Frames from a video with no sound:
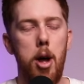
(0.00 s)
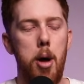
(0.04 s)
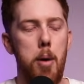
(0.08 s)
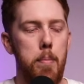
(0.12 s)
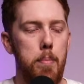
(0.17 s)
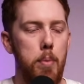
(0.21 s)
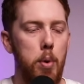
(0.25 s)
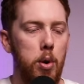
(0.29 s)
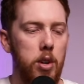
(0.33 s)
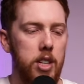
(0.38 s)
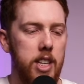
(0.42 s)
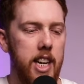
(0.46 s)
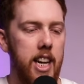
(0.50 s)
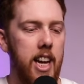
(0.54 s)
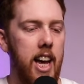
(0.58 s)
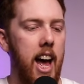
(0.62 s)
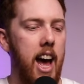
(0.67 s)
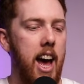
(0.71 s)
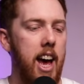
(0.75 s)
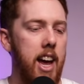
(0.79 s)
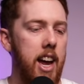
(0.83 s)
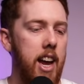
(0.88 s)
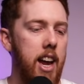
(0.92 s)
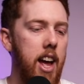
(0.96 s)
putting
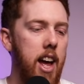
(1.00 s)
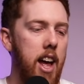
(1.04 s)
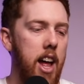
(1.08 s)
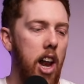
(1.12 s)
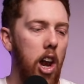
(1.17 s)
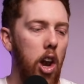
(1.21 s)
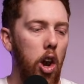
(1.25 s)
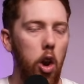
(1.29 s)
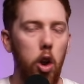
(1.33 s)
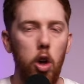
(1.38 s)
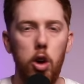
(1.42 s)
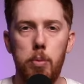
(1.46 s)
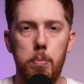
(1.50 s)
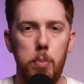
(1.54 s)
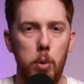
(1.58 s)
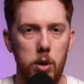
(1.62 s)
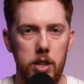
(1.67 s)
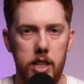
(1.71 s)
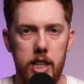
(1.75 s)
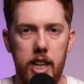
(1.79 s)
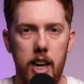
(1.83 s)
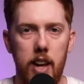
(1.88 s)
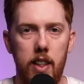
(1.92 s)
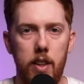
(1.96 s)
a lookbook
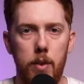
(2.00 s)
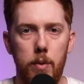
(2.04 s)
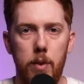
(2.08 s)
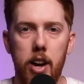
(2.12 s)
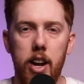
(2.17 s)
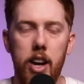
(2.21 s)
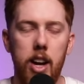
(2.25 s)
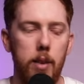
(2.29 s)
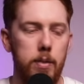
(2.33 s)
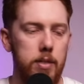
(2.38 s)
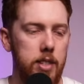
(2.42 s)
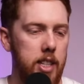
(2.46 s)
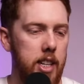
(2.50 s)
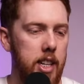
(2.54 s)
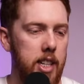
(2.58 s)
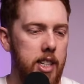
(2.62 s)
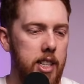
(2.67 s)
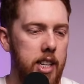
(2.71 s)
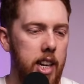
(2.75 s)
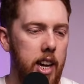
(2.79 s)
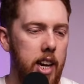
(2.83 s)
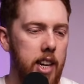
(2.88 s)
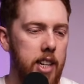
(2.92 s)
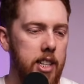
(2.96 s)
together when it comes to their
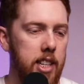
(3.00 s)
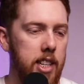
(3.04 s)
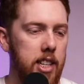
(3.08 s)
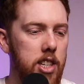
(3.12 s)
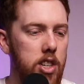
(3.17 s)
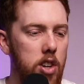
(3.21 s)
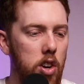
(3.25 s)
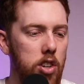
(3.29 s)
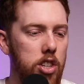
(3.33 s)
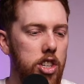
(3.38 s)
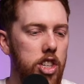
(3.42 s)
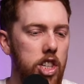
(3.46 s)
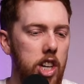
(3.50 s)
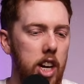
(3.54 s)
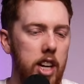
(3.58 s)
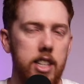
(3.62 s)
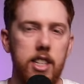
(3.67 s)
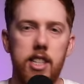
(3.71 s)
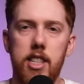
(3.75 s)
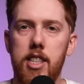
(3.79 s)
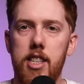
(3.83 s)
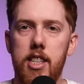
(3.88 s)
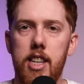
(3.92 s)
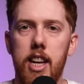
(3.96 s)
sneakers. It's not
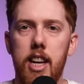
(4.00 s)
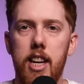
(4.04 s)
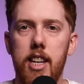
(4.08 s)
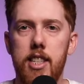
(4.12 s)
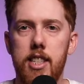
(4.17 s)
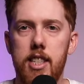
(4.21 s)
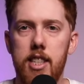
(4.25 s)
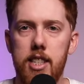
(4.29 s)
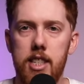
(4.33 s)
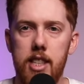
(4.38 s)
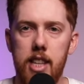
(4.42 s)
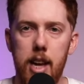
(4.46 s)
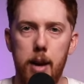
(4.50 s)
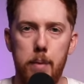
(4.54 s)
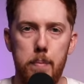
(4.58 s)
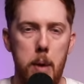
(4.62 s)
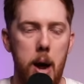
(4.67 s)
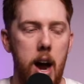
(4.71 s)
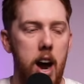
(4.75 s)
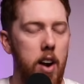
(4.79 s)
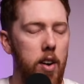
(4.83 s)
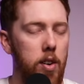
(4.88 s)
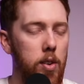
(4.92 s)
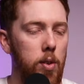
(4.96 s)
just the sneakers, it's the
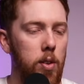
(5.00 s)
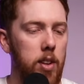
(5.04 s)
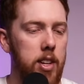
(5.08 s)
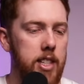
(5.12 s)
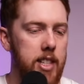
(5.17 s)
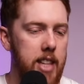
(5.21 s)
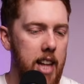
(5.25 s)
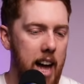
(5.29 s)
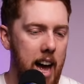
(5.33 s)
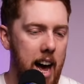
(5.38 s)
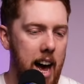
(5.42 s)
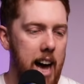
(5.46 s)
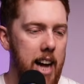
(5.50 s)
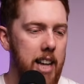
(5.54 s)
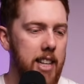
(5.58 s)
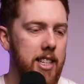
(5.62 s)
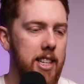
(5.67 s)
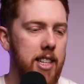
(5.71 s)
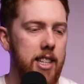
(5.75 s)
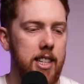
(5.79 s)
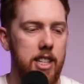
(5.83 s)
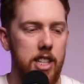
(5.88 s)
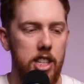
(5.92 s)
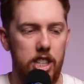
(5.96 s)
apparel, it's the hats,
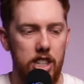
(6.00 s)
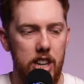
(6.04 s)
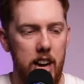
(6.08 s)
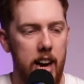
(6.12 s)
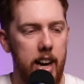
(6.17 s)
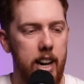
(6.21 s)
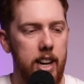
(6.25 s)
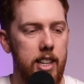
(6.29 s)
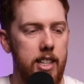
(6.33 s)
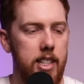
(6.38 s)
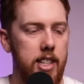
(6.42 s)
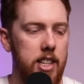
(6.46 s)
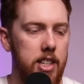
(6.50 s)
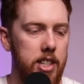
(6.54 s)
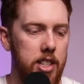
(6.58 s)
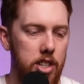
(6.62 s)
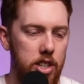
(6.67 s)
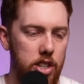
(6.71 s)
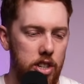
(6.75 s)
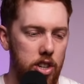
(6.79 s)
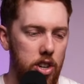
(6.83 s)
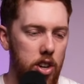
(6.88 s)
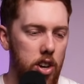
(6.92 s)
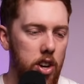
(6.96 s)
it's the jackets, it's the
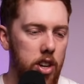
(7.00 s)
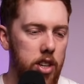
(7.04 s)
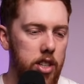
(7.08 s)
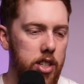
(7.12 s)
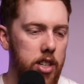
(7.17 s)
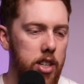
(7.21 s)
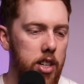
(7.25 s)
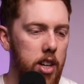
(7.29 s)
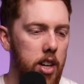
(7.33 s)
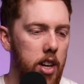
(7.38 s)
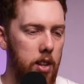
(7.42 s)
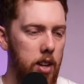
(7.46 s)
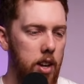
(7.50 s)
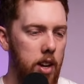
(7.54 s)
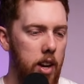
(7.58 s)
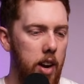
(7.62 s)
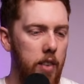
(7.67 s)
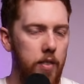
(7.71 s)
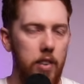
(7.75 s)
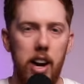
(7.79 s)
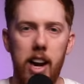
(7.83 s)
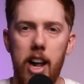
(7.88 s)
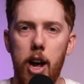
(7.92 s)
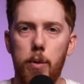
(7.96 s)
shirts.
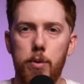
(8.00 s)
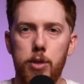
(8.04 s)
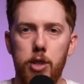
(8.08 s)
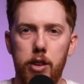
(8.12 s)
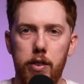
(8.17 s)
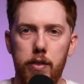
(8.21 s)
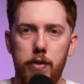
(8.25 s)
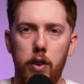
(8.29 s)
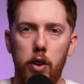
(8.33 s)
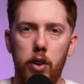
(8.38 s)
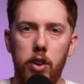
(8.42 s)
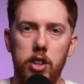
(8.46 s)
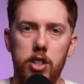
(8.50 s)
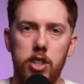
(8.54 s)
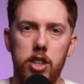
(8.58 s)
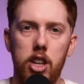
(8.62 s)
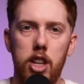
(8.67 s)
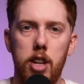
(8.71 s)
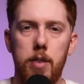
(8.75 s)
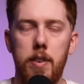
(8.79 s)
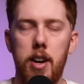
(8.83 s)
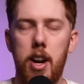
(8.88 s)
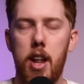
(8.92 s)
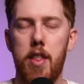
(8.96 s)
It really helps you to focus on
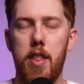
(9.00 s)
them, and I